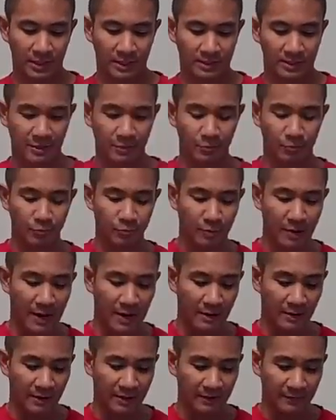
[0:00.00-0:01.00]
It's a
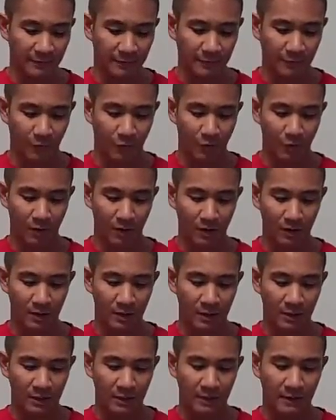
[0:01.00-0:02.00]
rarity
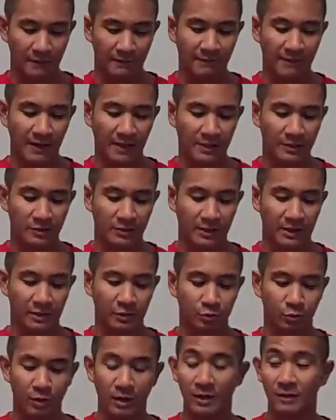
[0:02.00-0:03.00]
four valued
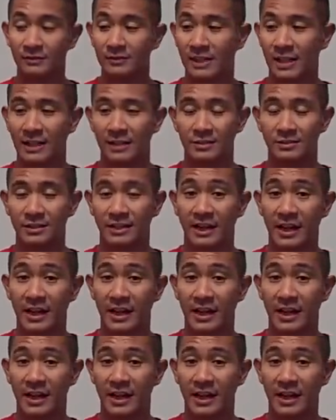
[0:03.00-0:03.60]
at twelve dollars.